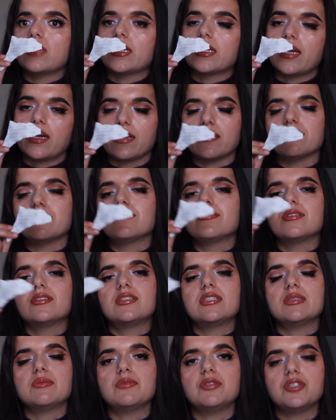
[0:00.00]
Again,
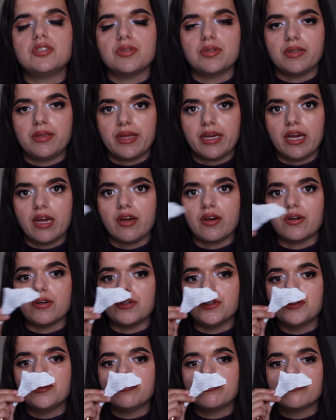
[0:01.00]
similar to Ylang
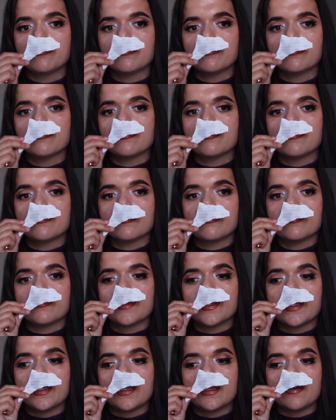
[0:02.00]
Gold,
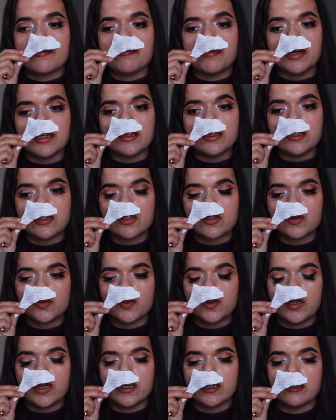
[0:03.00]
but this
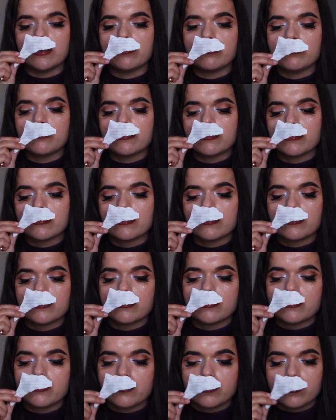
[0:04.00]
one,
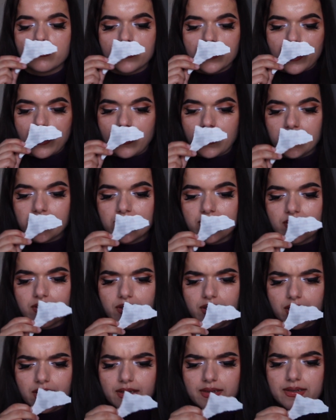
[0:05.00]

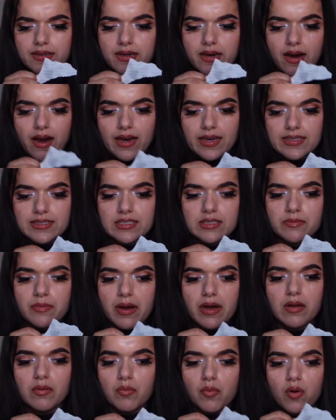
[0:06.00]
honestly, I
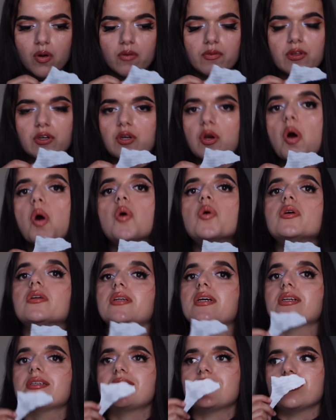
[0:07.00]
smell more of the
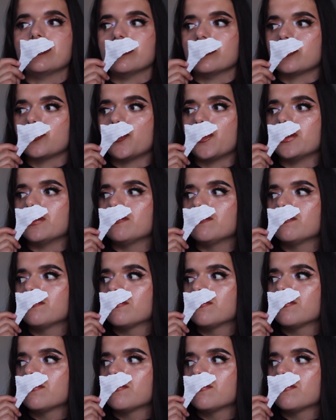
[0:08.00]
coconut in this one.